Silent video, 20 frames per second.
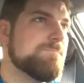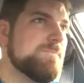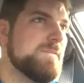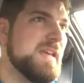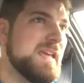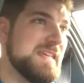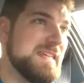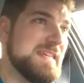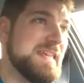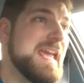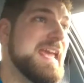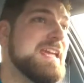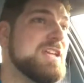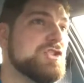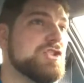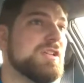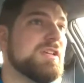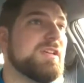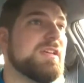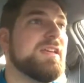
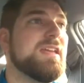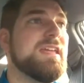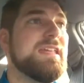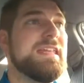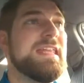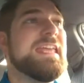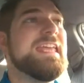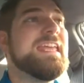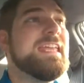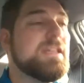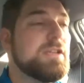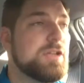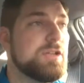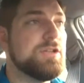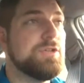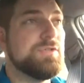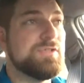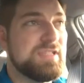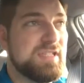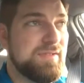engaging in
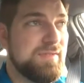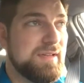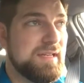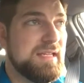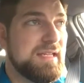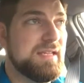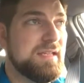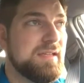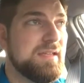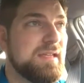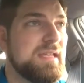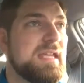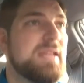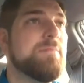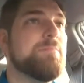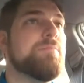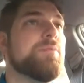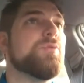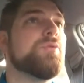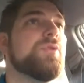inclusivity, in
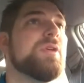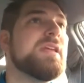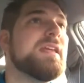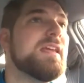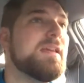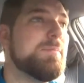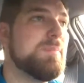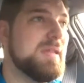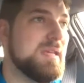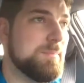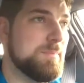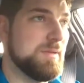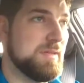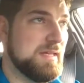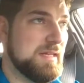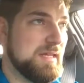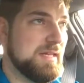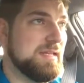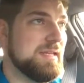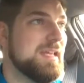bringing people
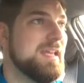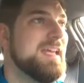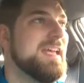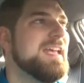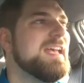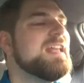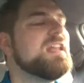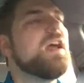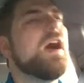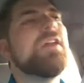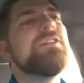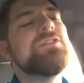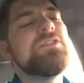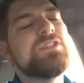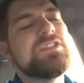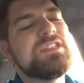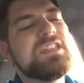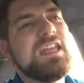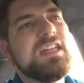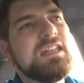in
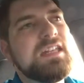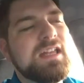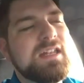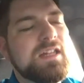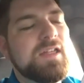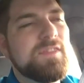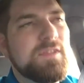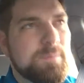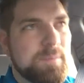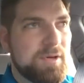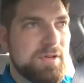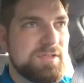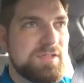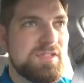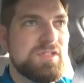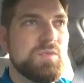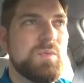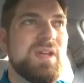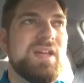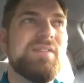understanding another
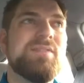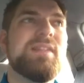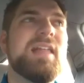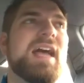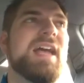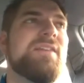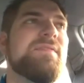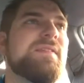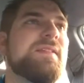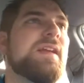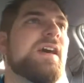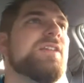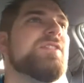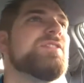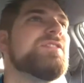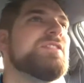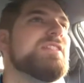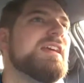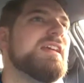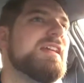person's way of life, and
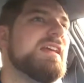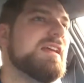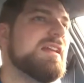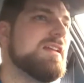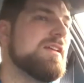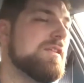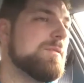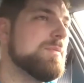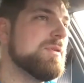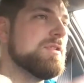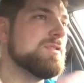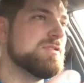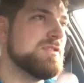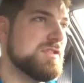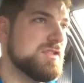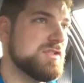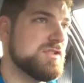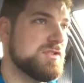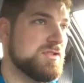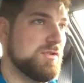understanding another
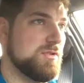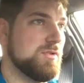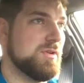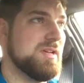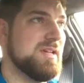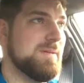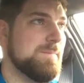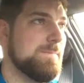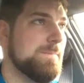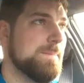person's story.